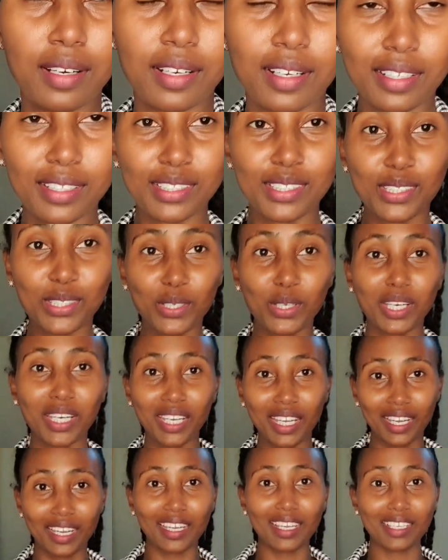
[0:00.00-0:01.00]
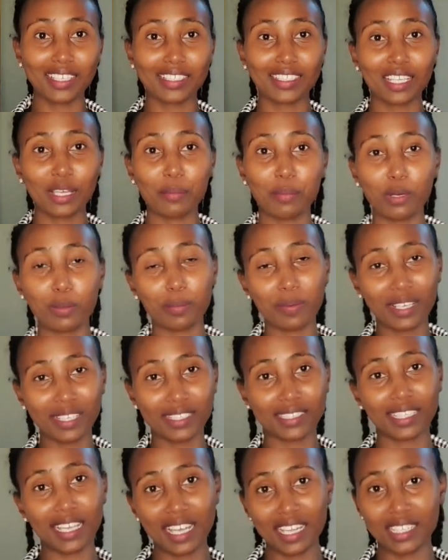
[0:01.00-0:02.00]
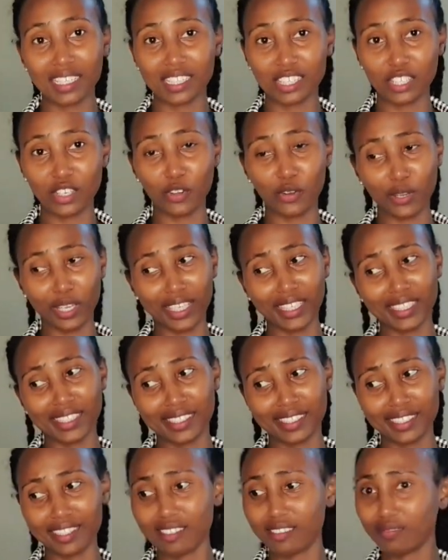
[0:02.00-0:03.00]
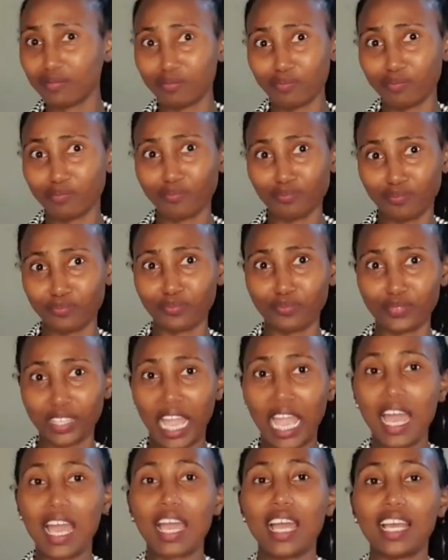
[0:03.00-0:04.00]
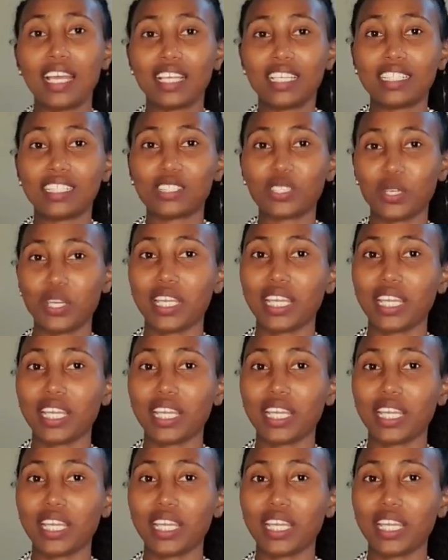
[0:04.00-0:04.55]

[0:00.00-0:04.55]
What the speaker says: Sorry guys about my son's noise. Sorry